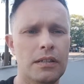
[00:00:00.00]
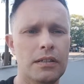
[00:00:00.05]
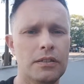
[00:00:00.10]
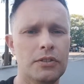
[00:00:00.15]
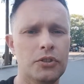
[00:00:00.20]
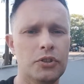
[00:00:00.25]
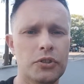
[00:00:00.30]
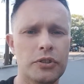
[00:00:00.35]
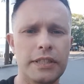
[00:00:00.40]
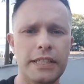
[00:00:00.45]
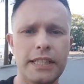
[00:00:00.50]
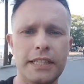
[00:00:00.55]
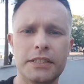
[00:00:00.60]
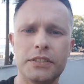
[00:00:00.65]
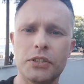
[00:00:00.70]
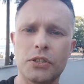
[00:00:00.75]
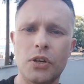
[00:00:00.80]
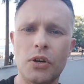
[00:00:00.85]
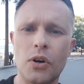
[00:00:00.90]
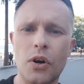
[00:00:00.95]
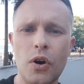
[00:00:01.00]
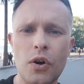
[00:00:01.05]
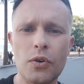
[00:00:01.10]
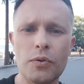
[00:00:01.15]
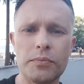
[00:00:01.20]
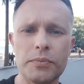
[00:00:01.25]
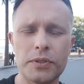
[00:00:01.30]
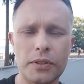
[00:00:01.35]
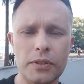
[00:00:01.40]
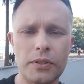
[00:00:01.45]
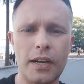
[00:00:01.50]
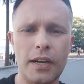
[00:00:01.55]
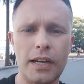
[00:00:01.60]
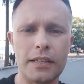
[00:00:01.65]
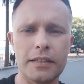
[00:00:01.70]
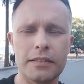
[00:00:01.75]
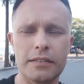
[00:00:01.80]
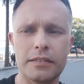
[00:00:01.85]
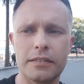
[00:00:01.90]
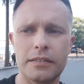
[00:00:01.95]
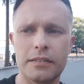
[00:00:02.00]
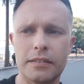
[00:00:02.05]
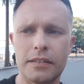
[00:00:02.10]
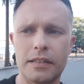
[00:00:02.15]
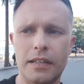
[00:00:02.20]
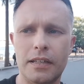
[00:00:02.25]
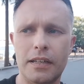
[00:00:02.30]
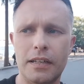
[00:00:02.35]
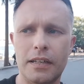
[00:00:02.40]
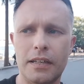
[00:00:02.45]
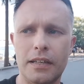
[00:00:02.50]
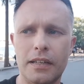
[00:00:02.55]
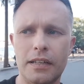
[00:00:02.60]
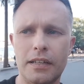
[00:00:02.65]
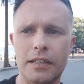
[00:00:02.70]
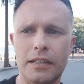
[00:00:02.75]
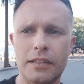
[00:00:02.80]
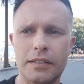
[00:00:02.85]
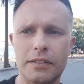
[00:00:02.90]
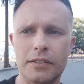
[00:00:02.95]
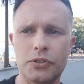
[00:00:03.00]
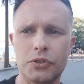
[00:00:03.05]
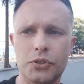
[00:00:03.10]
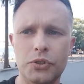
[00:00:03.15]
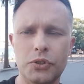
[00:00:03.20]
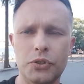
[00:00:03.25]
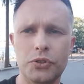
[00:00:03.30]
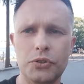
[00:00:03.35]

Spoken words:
Do you need to go home tonight? Do